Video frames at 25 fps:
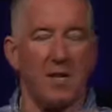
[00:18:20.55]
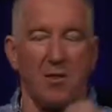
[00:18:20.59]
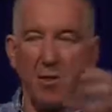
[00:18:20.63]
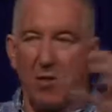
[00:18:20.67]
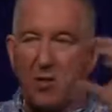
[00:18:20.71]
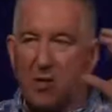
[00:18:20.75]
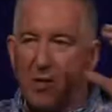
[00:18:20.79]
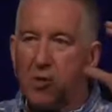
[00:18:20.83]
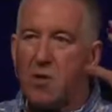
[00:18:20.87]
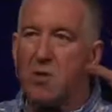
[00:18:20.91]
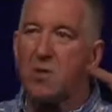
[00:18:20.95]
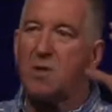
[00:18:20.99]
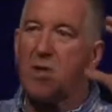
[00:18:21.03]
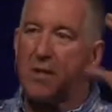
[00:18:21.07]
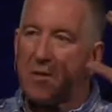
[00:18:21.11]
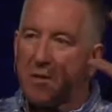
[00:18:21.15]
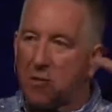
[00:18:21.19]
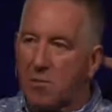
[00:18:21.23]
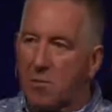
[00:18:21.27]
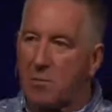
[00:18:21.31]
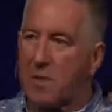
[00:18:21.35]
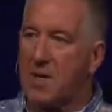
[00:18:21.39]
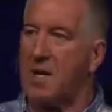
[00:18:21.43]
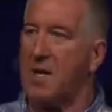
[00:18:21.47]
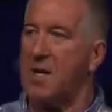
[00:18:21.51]
They knew that
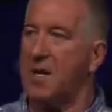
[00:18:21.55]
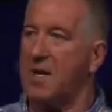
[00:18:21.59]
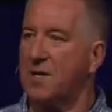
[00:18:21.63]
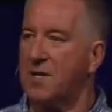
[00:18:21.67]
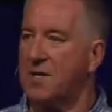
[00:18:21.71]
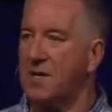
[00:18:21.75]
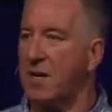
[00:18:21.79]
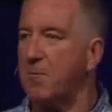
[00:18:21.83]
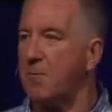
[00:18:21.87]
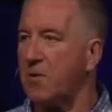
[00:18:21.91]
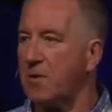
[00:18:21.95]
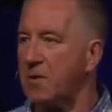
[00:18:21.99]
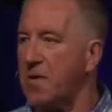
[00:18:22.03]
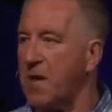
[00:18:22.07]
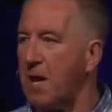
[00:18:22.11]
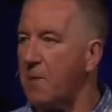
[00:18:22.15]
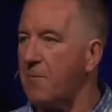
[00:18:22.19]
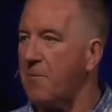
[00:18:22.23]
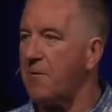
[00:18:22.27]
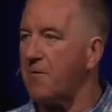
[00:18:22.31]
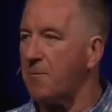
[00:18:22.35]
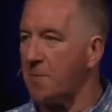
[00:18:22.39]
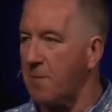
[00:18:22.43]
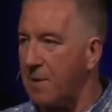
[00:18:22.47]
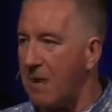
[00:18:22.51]
there would be someone
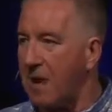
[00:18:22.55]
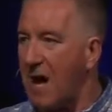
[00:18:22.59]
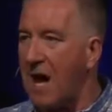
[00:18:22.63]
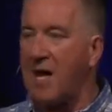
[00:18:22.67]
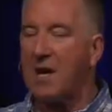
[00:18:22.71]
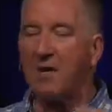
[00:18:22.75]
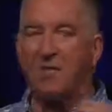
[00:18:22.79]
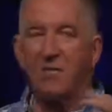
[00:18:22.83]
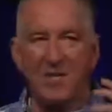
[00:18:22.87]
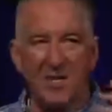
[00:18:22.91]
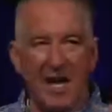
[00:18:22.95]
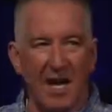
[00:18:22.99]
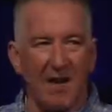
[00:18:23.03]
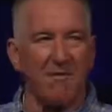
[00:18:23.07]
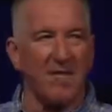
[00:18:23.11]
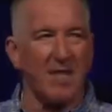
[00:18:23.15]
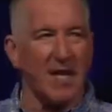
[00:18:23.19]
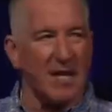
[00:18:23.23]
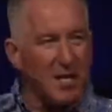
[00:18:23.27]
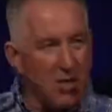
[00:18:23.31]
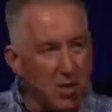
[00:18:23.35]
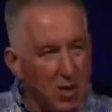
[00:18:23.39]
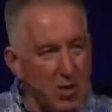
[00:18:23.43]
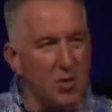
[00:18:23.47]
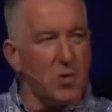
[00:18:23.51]
coming from the line of David.
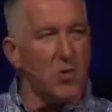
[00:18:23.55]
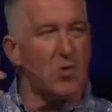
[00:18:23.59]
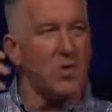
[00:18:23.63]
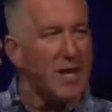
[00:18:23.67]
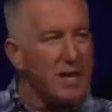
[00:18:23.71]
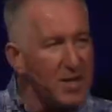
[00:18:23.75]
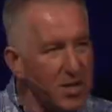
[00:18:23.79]
They knew,